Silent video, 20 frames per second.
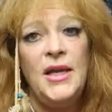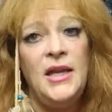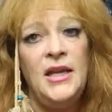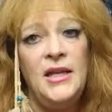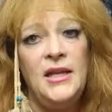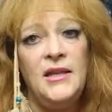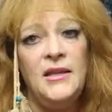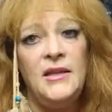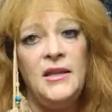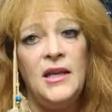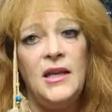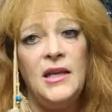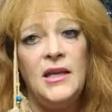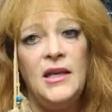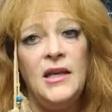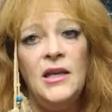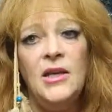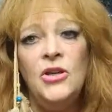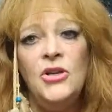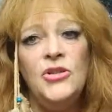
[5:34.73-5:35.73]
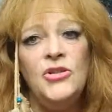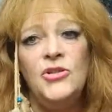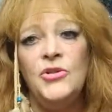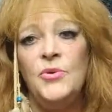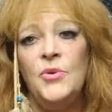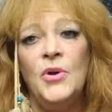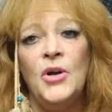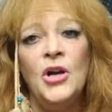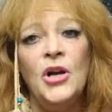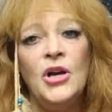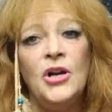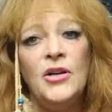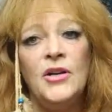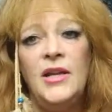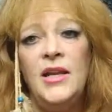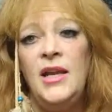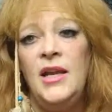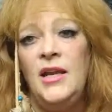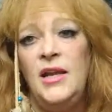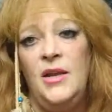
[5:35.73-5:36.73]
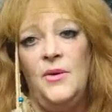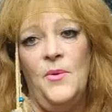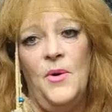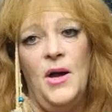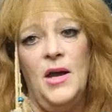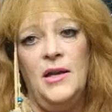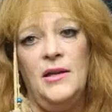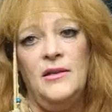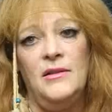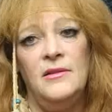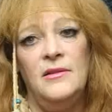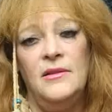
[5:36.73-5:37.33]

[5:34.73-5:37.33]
anything to hurt anyone.